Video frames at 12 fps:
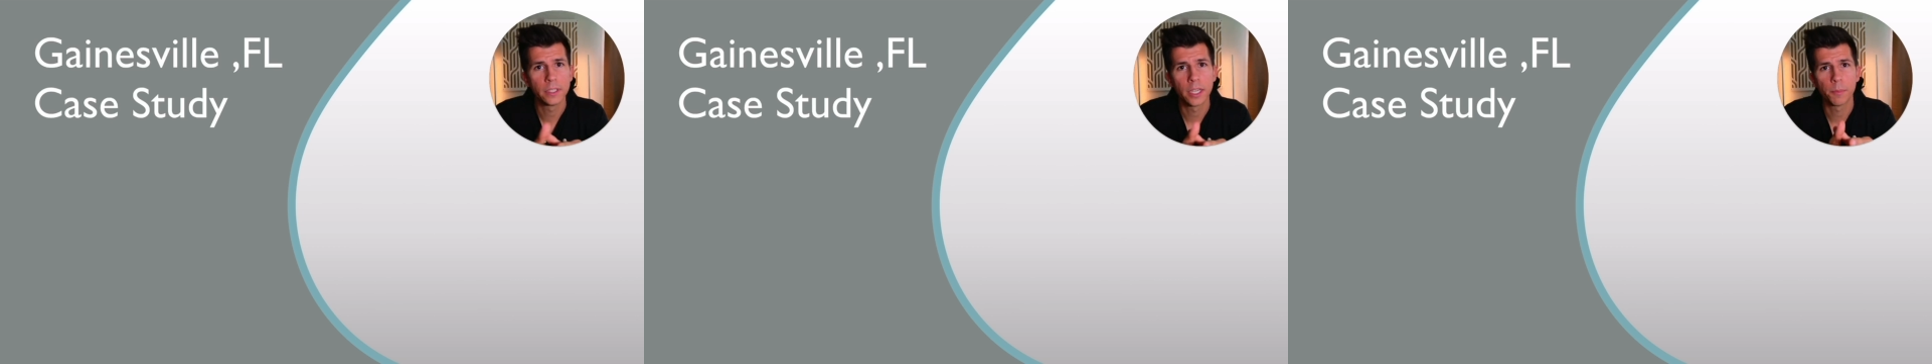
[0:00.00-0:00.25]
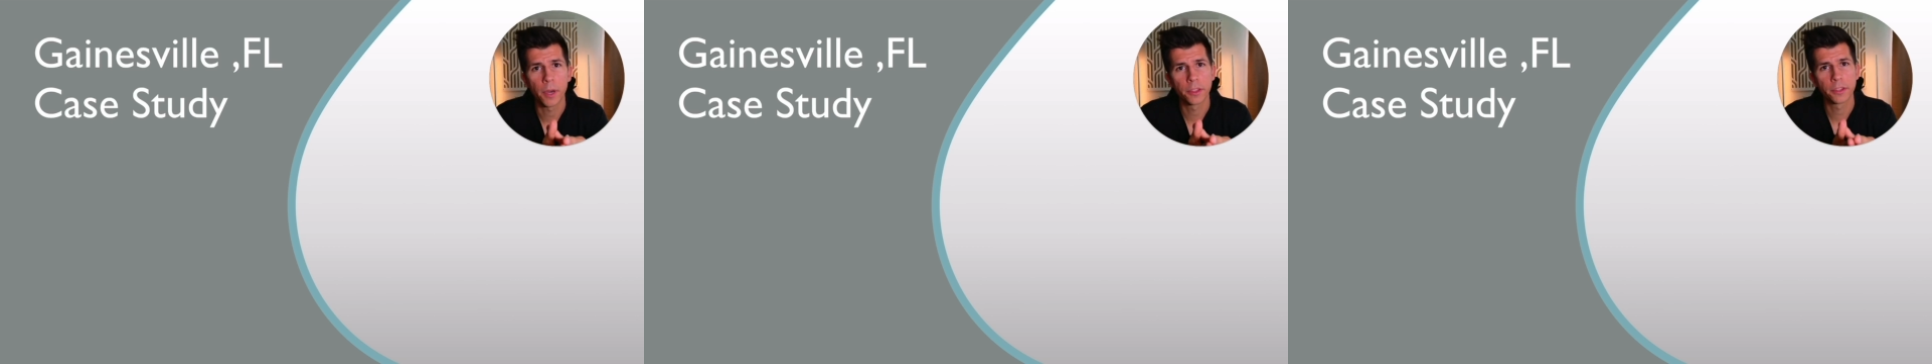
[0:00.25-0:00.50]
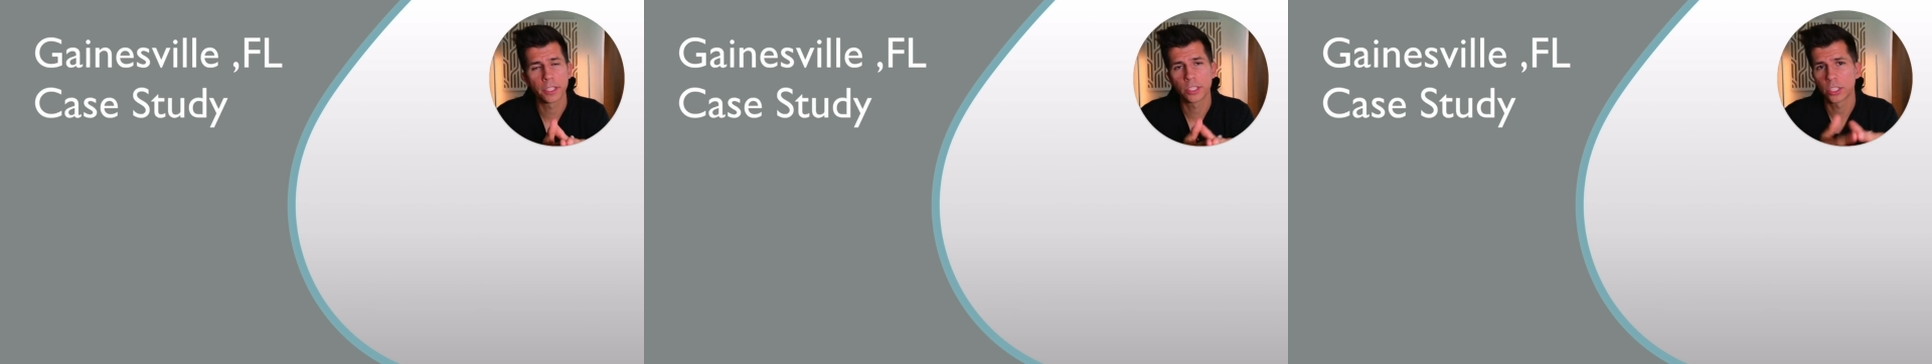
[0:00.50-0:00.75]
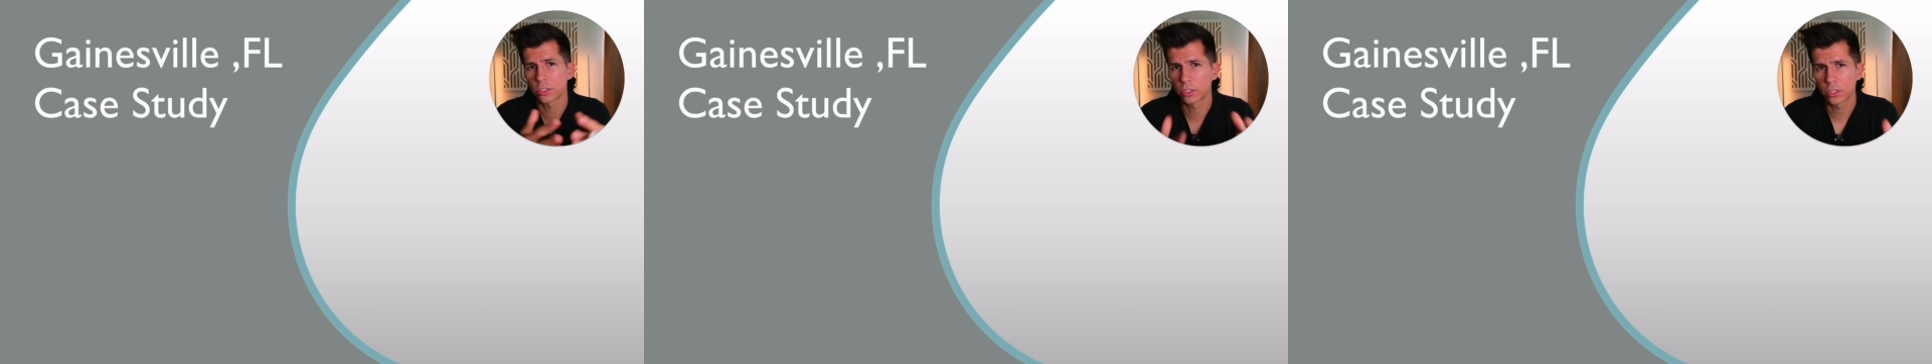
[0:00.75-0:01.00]
other than
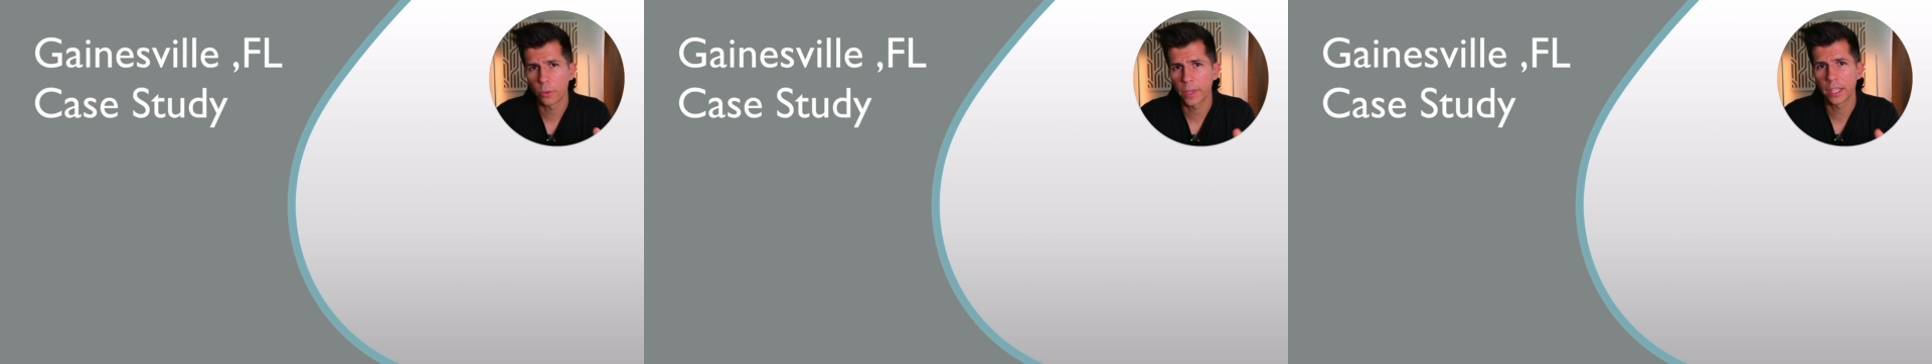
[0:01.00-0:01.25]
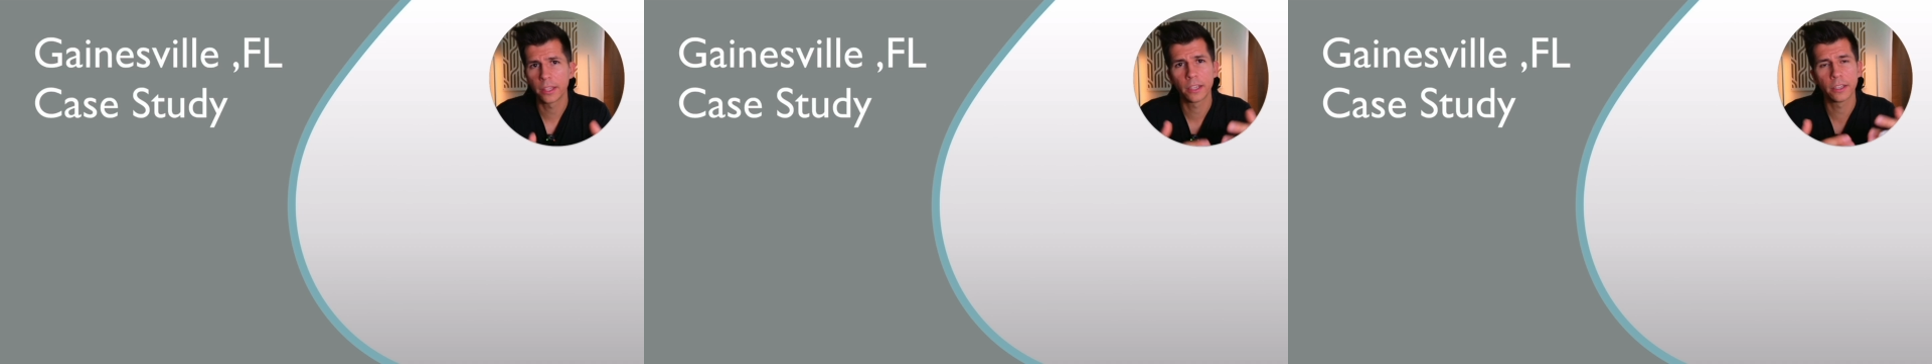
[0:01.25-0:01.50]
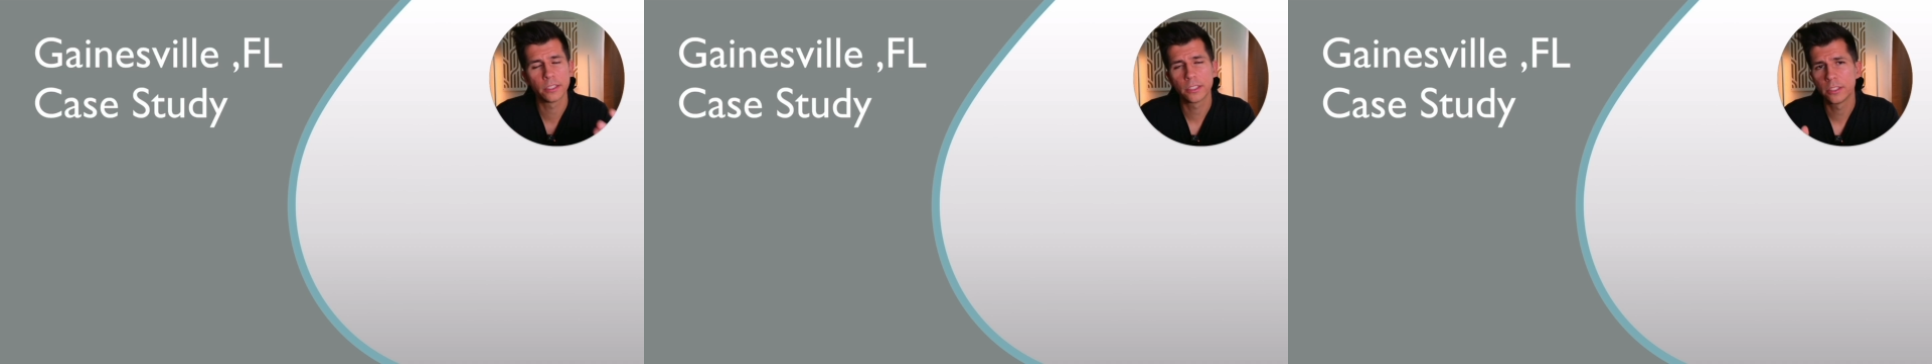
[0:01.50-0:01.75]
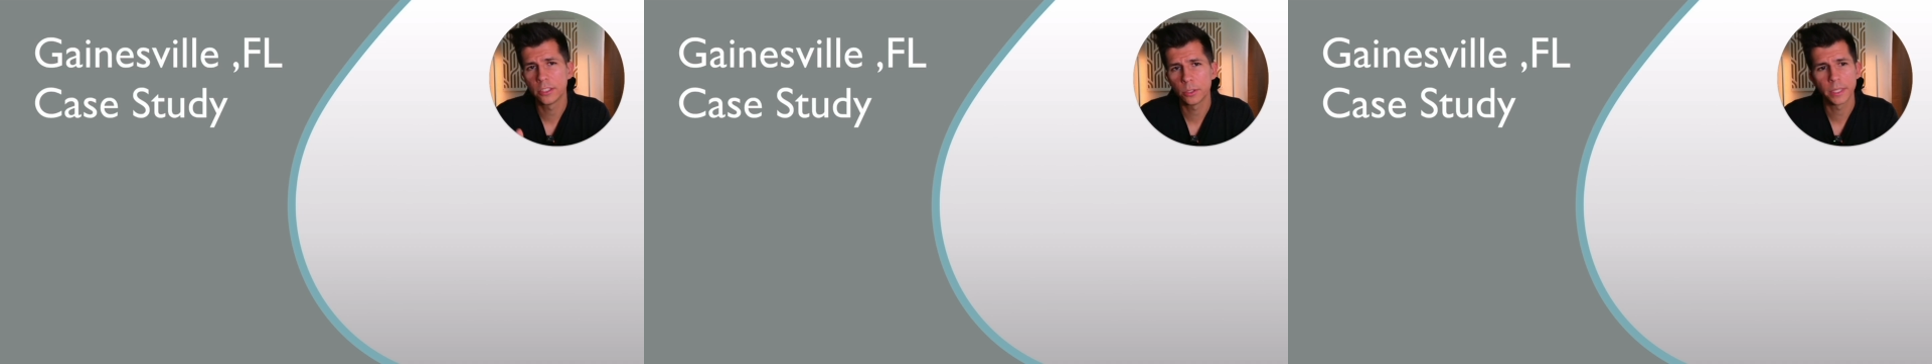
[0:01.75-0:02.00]
just going in there and
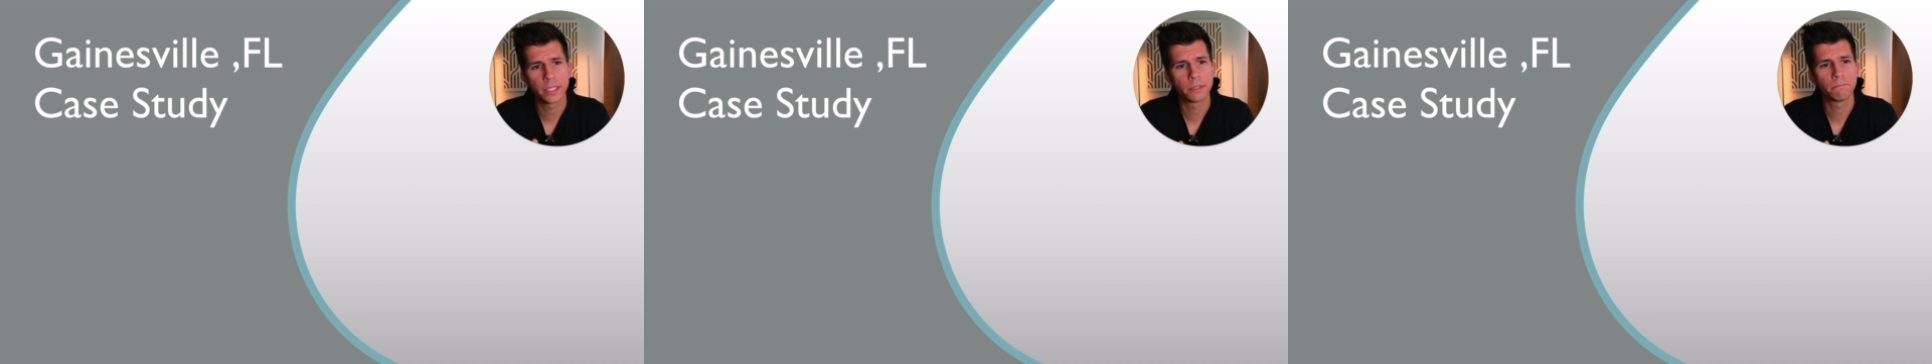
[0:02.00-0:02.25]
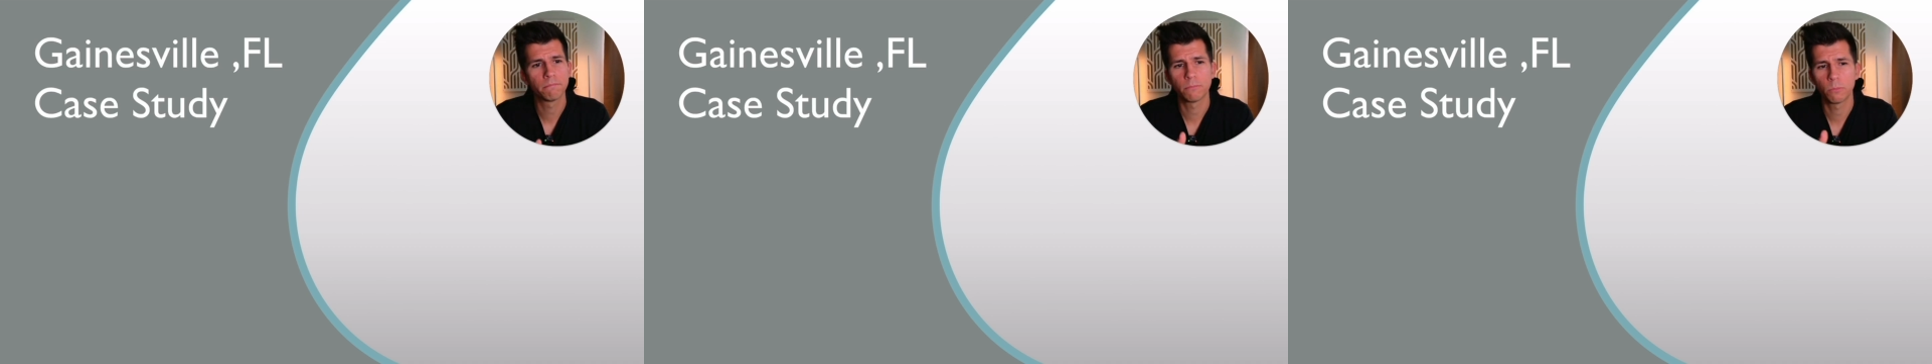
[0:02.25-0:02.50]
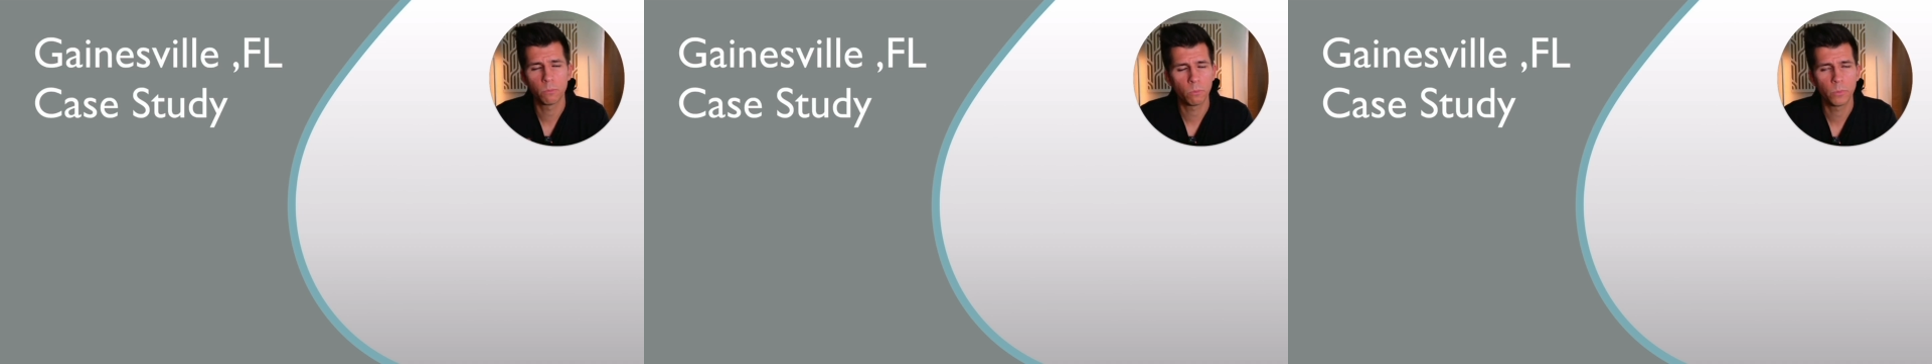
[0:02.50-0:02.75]
doing,